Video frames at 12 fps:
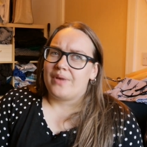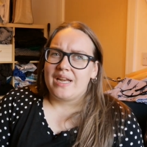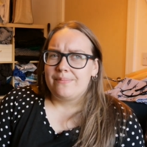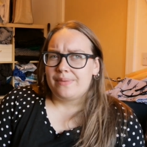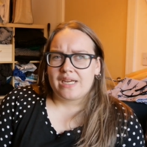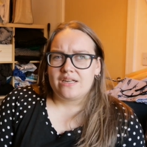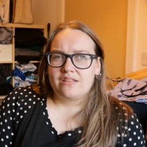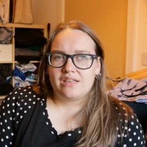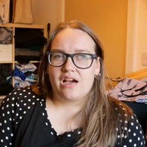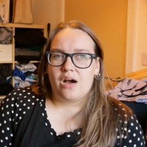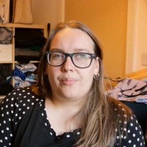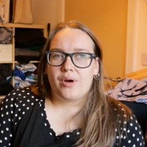But I didn't pick
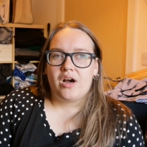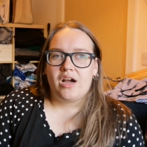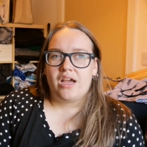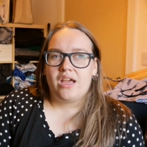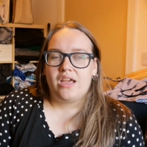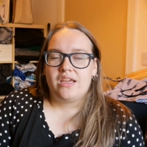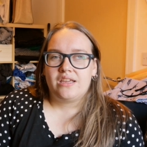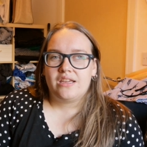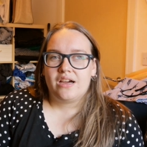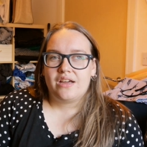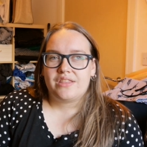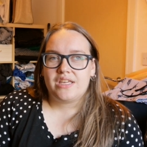anything up. I
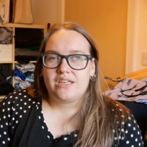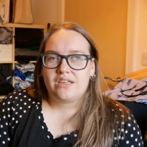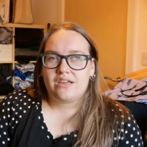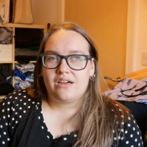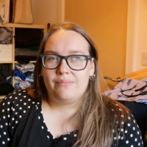think